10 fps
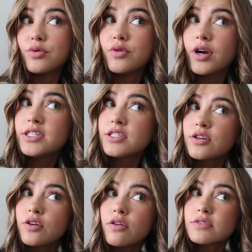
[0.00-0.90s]
brush
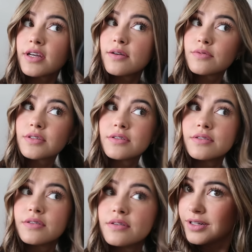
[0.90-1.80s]
the curls out.
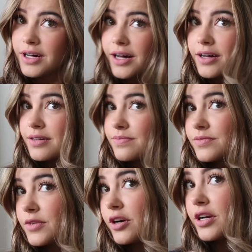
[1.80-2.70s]
Ugh,
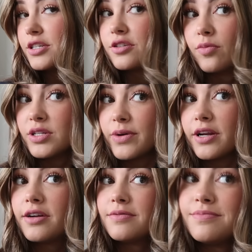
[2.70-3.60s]
already so much
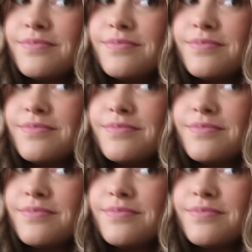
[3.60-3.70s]
better.